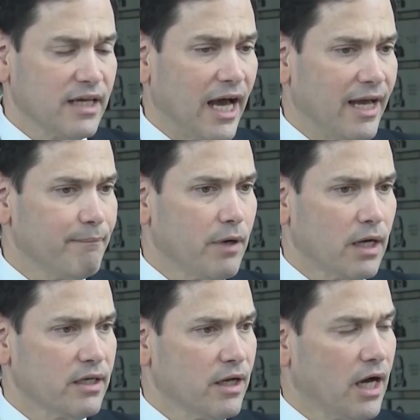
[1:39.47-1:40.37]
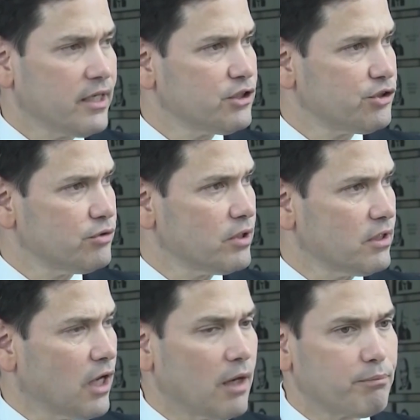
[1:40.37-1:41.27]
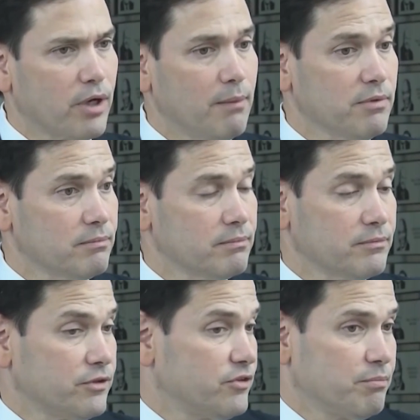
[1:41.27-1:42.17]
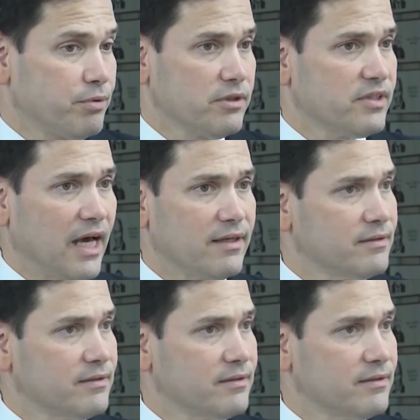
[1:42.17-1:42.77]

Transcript: Florida Republican Senator Marco Rubio, who tweeted earlier